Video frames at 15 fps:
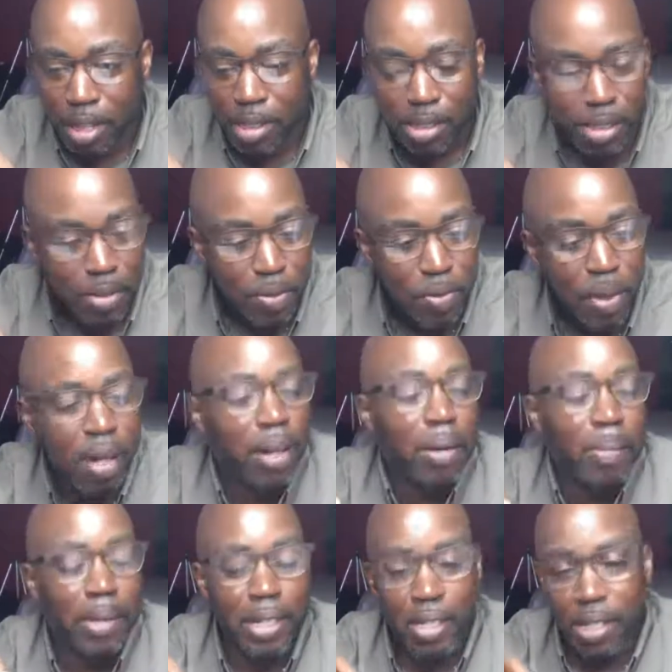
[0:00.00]
She's
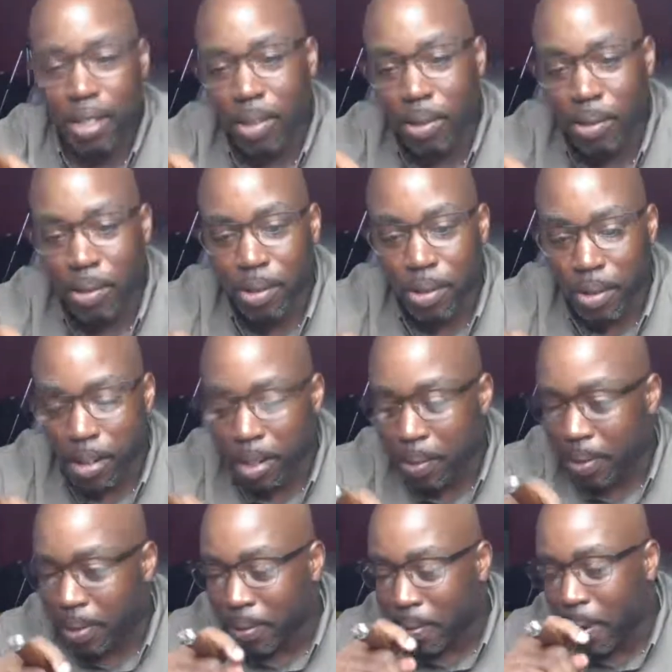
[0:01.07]
very much alone on that
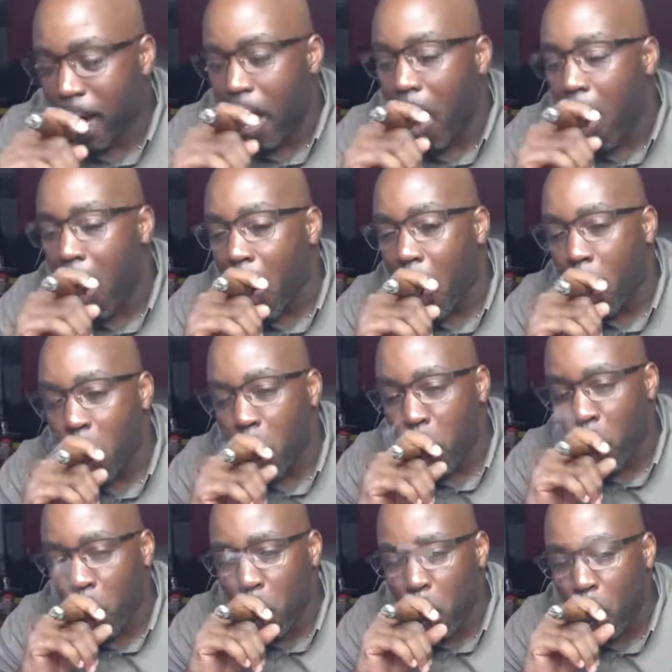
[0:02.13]
one. Wow.
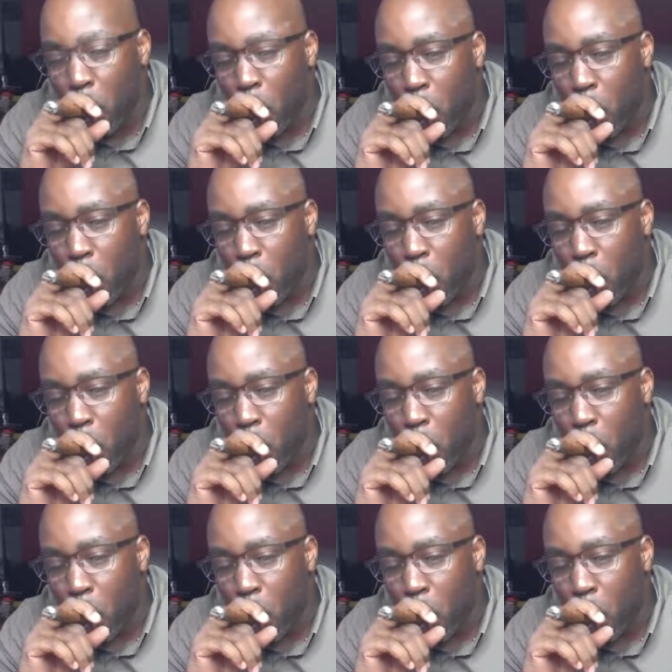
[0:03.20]
Mm.